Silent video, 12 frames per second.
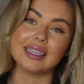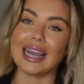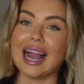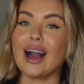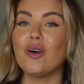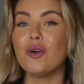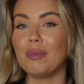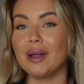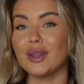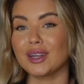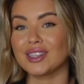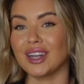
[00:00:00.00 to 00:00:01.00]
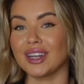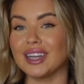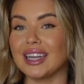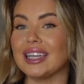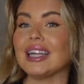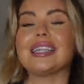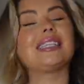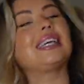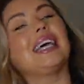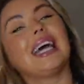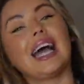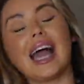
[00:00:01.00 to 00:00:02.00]
Like, I hope I look stunning in this.
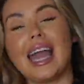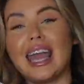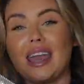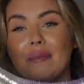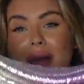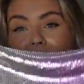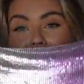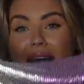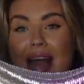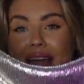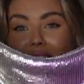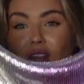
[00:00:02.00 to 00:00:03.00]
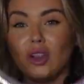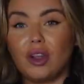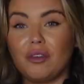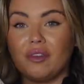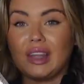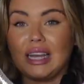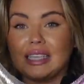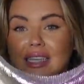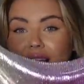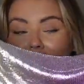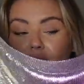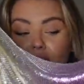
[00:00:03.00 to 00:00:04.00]
I love this.
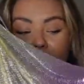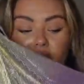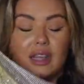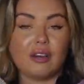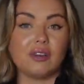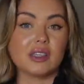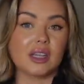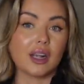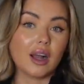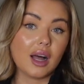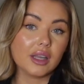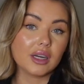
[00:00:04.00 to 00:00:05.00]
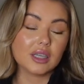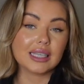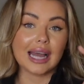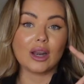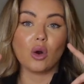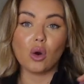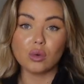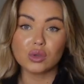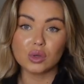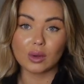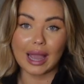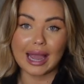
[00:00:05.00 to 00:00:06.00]
I love the difference in colours. And
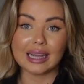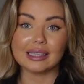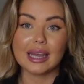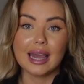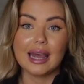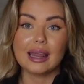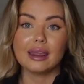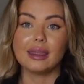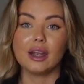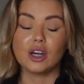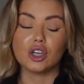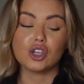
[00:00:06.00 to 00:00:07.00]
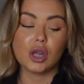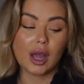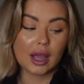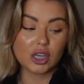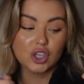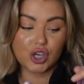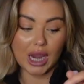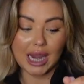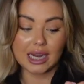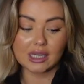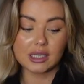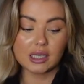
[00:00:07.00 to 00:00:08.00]
also, guys, their
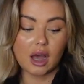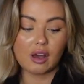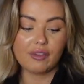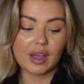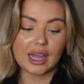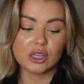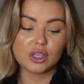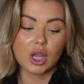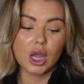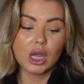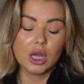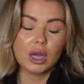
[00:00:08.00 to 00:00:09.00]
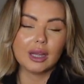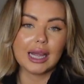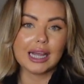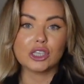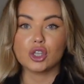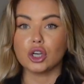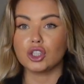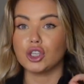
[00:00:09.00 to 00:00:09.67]
chain stuff is, it's not